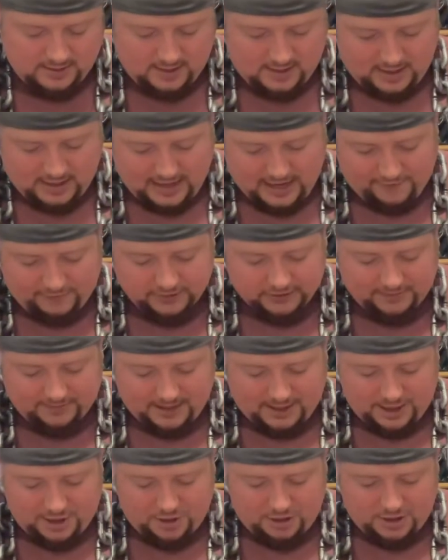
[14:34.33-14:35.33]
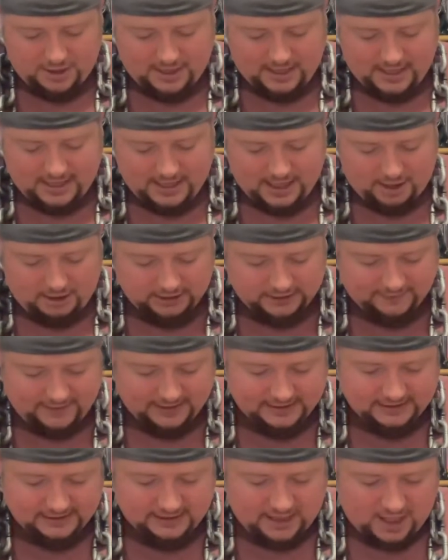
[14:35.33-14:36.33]
Everyone's gonna be like, you're looking at
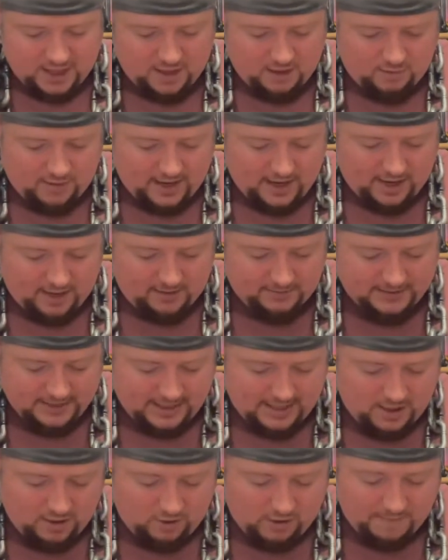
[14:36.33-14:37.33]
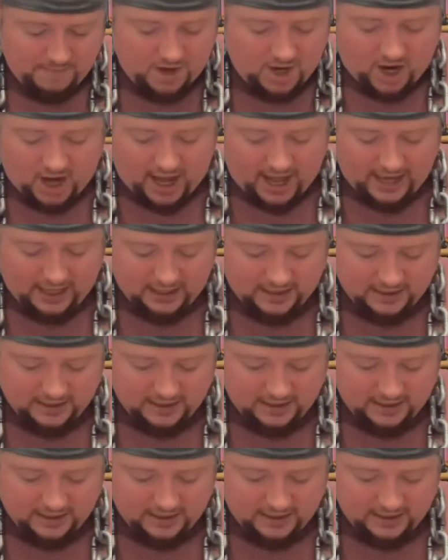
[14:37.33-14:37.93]
Ghostface's underwear. It's like, no, I'm not.